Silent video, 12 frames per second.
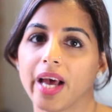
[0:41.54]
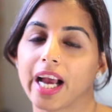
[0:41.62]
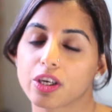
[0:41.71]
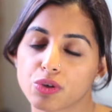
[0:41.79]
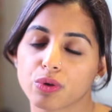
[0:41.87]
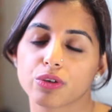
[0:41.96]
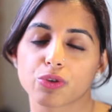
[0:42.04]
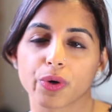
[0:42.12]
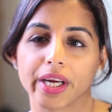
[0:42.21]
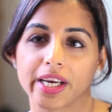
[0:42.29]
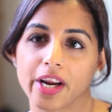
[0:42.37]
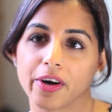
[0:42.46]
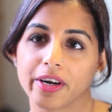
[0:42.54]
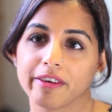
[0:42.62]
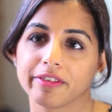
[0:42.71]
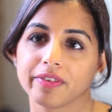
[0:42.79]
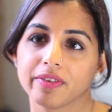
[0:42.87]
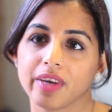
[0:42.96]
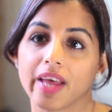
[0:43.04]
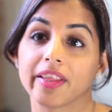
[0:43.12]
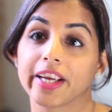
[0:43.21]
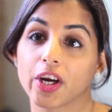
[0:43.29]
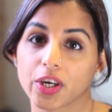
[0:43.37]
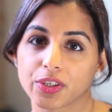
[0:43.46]
actual story and narrative and the
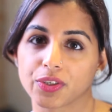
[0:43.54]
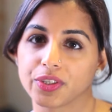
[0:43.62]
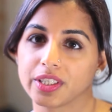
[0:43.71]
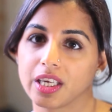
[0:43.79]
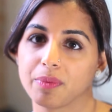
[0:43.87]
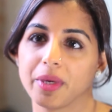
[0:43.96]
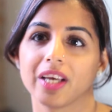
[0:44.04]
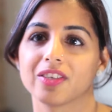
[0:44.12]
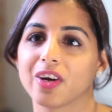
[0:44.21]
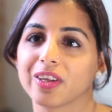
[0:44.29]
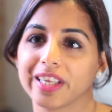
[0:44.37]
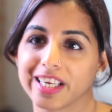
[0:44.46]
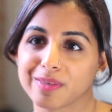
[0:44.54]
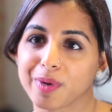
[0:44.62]
characters can be as ugly as